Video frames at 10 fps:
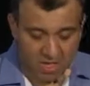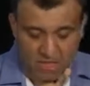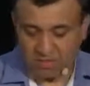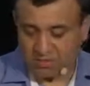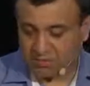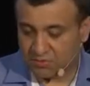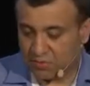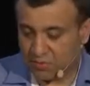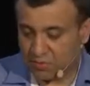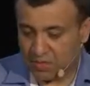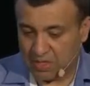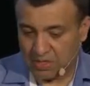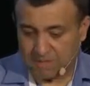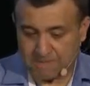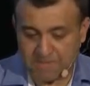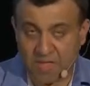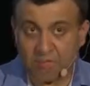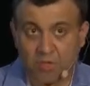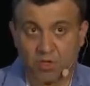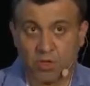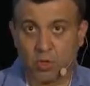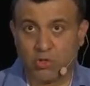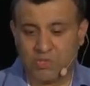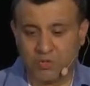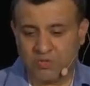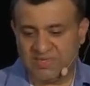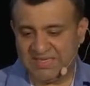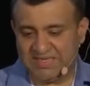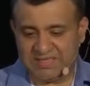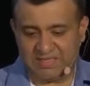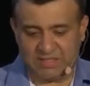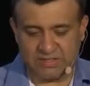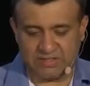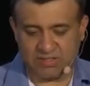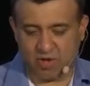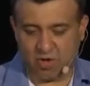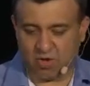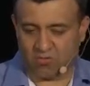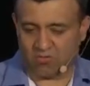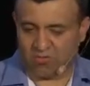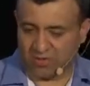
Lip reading: So I'm going to go into details of